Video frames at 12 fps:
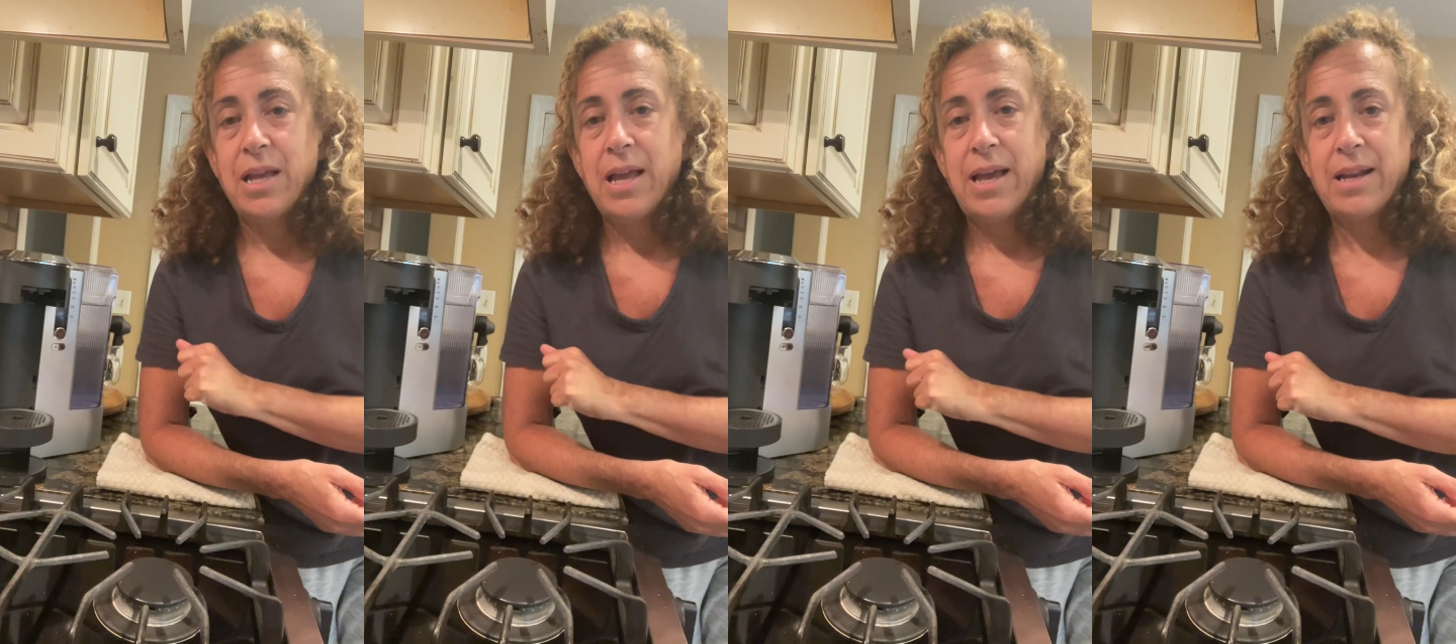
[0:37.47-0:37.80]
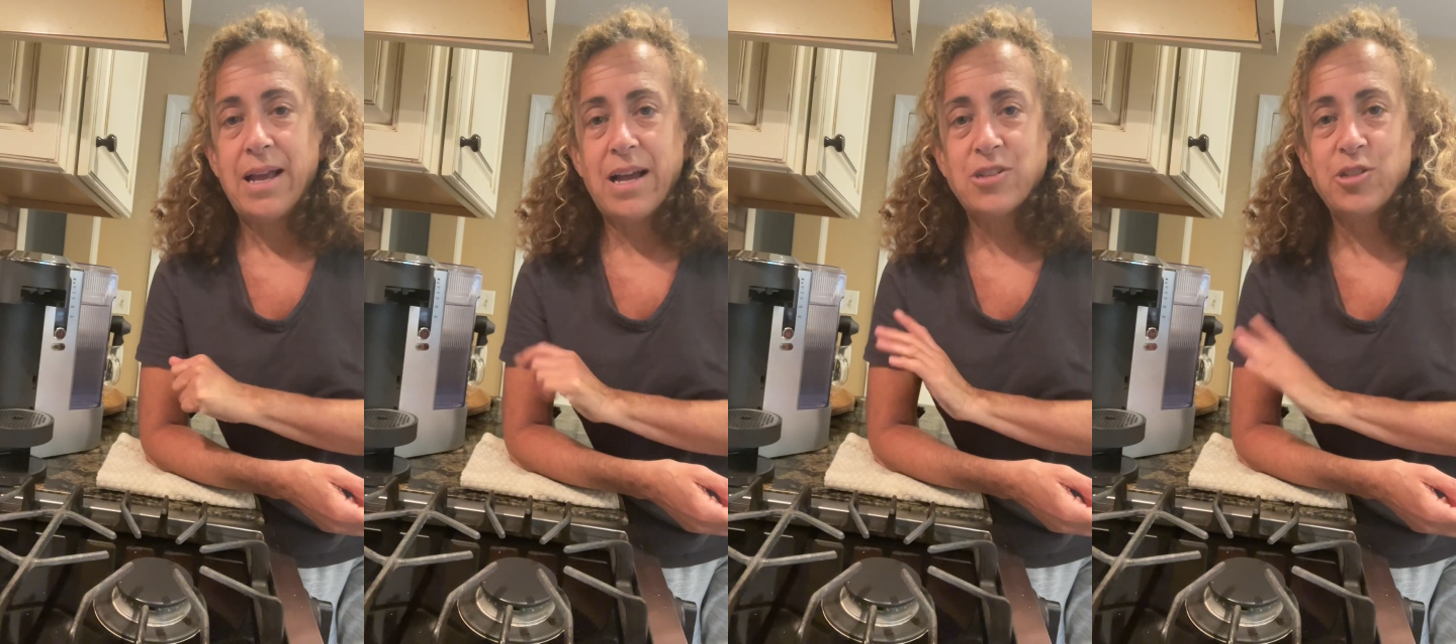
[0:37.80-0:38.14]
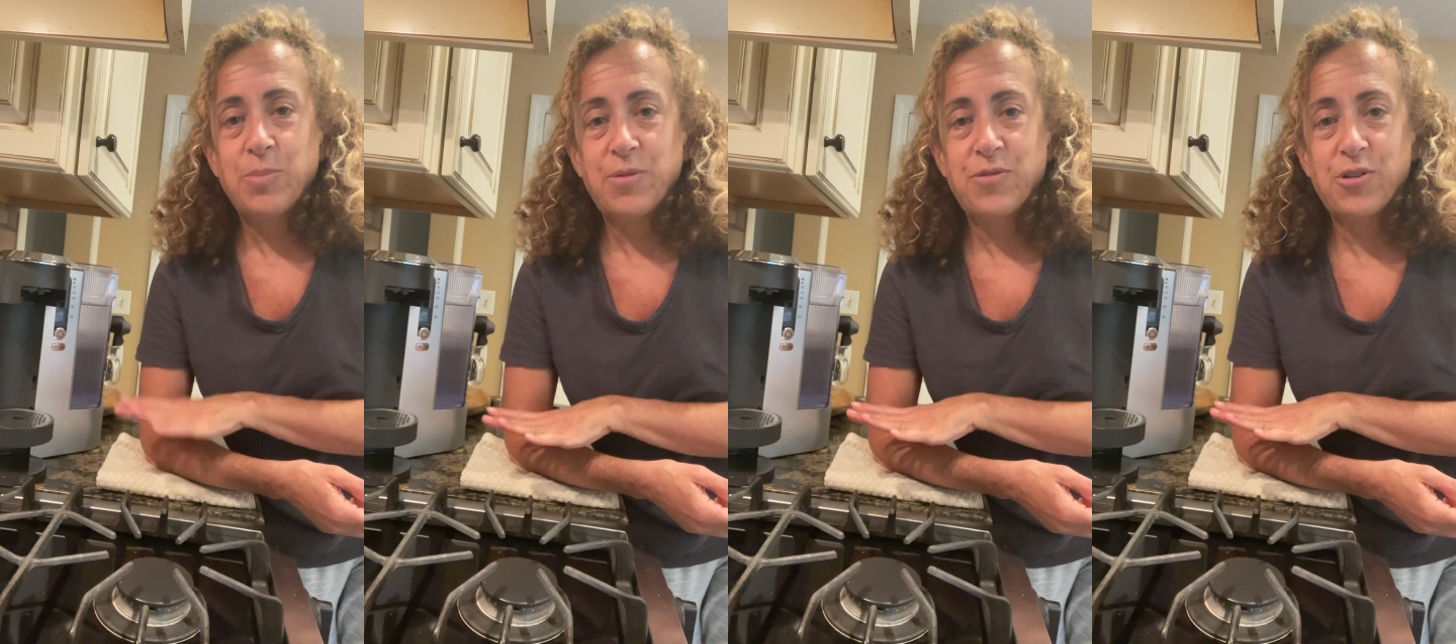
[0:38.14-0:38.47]
and I actually
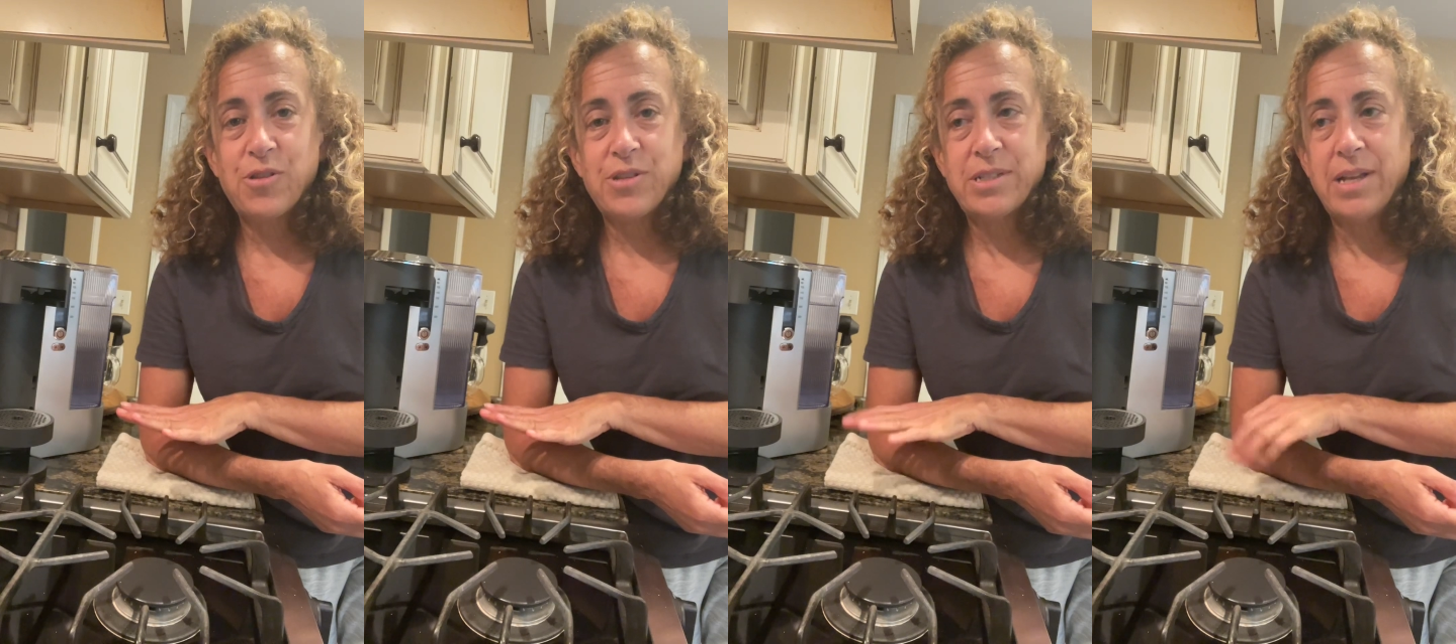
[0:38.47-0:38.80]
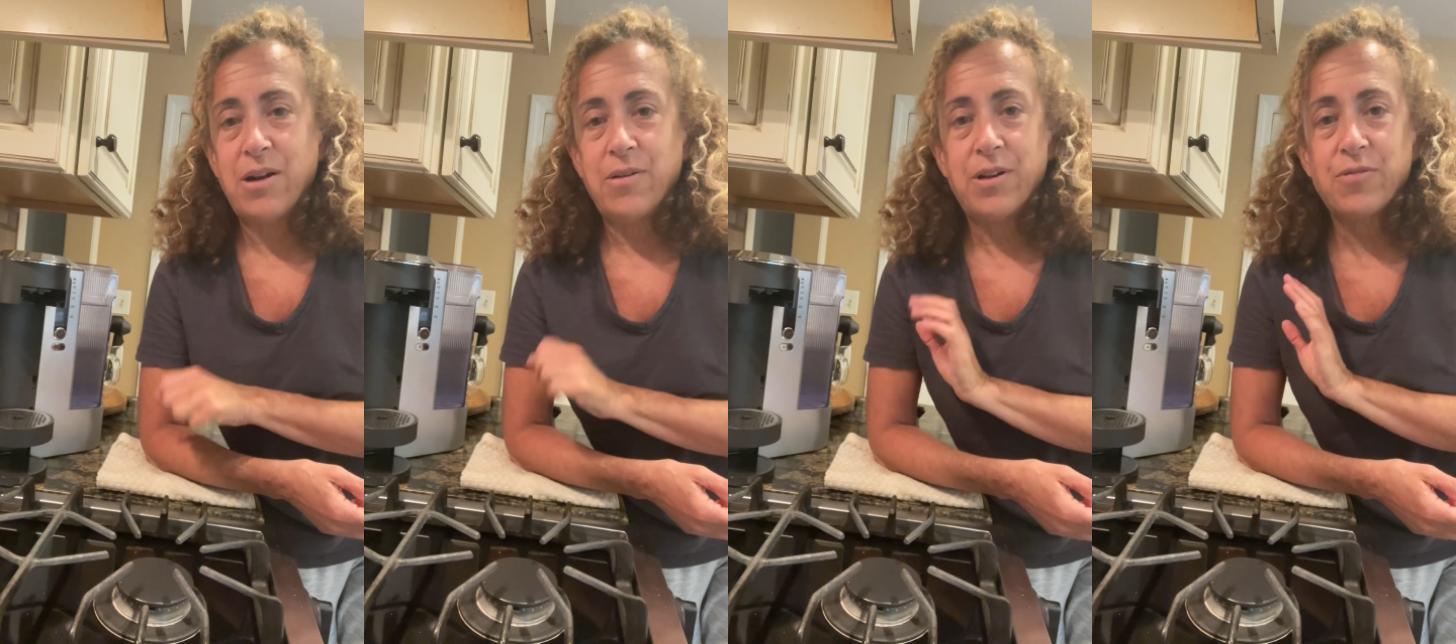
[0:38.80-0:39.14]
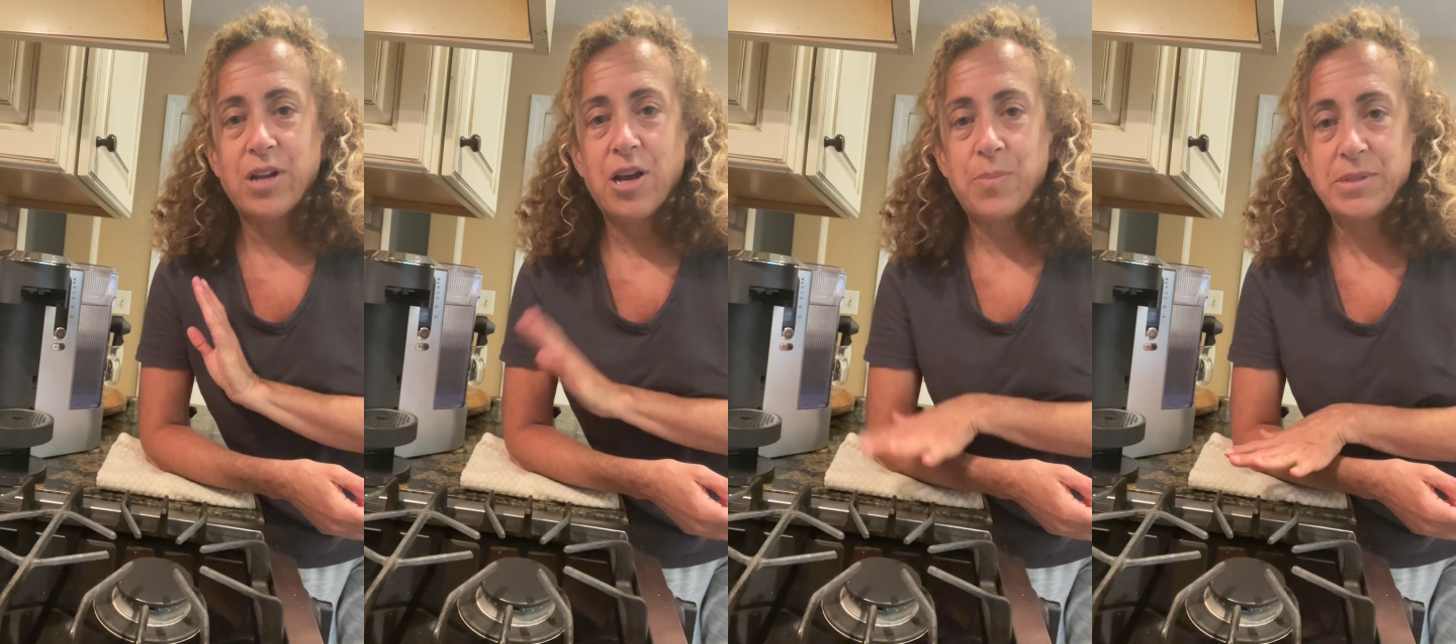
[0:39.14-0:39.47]
prefer this now. Every
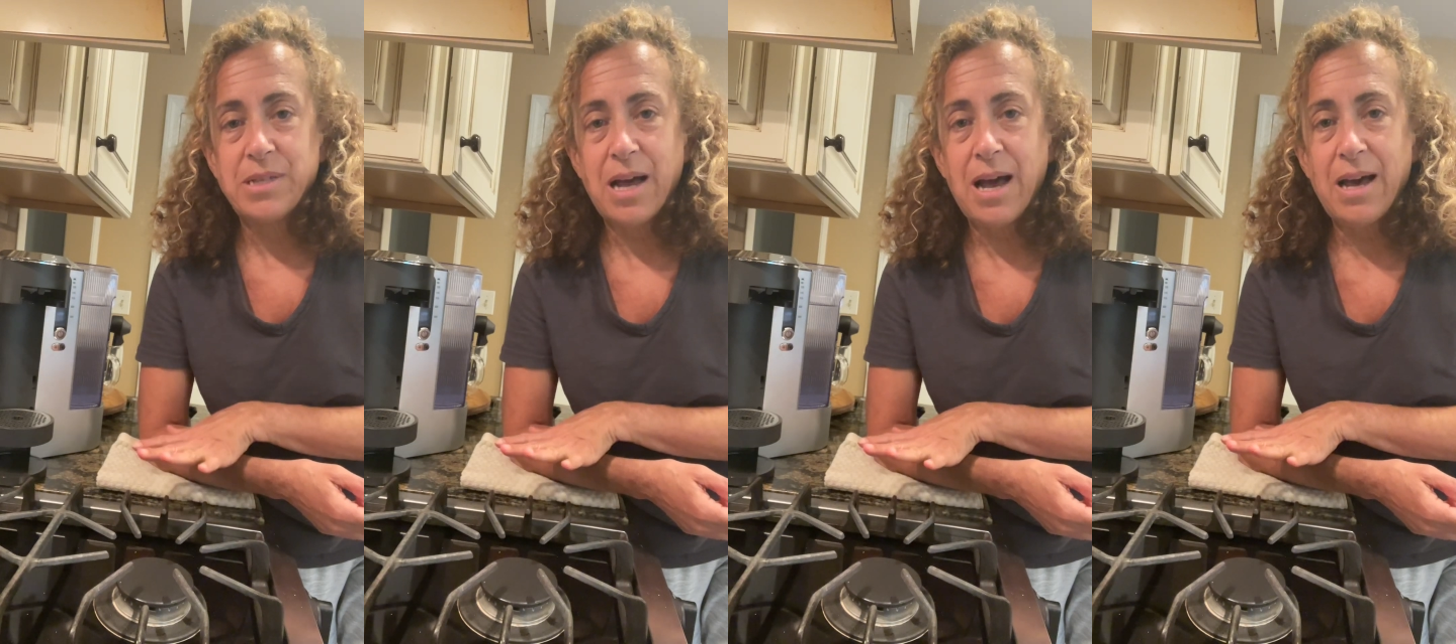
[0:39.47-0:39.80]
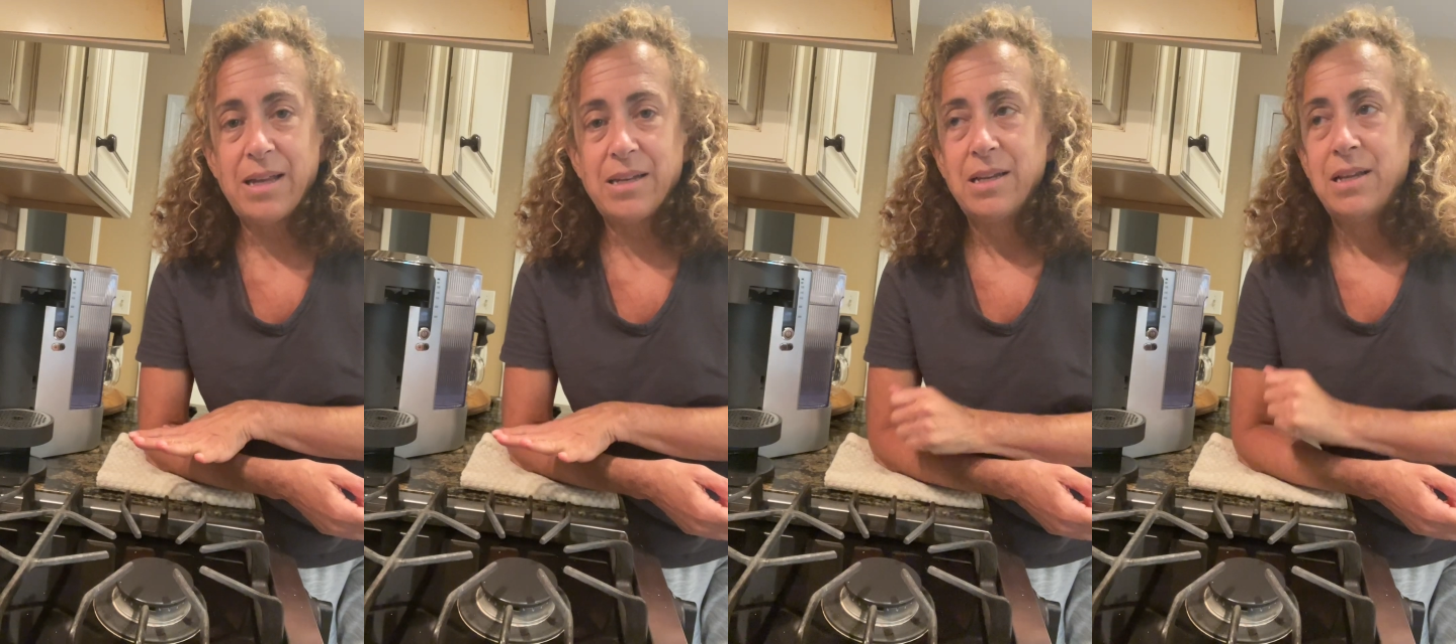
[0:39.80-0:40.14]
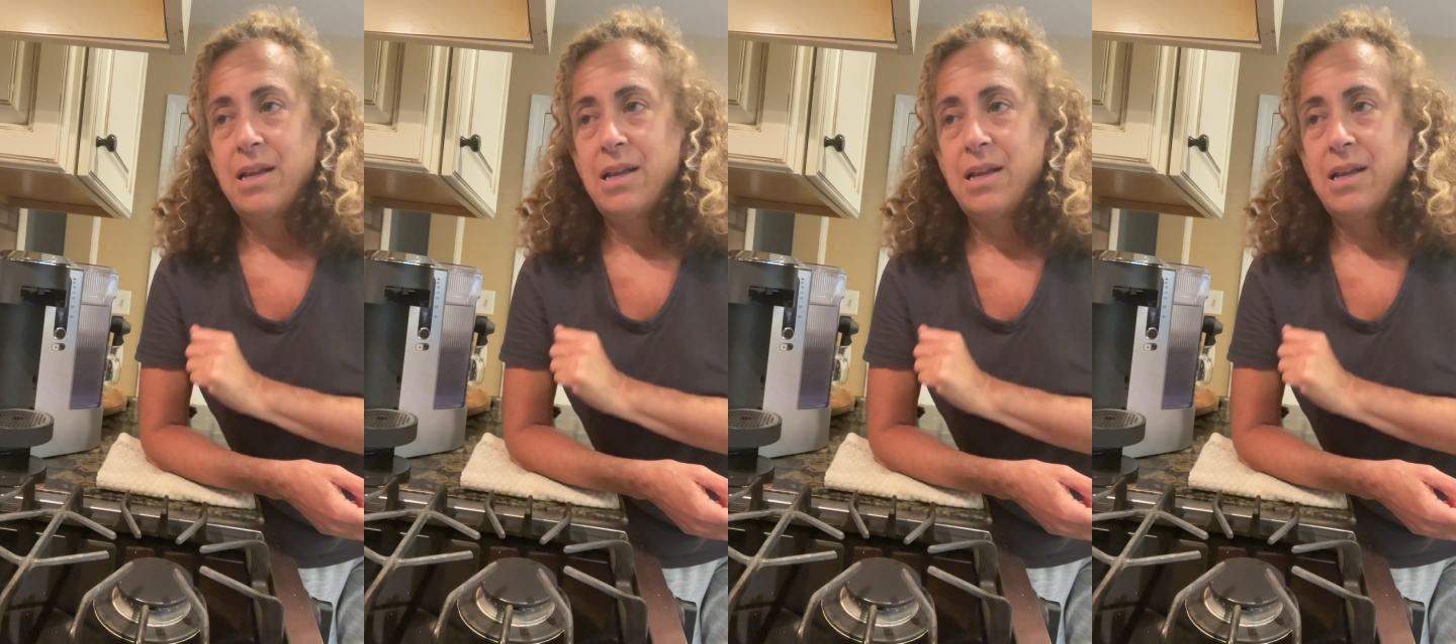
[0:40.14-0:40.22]
cup is hot.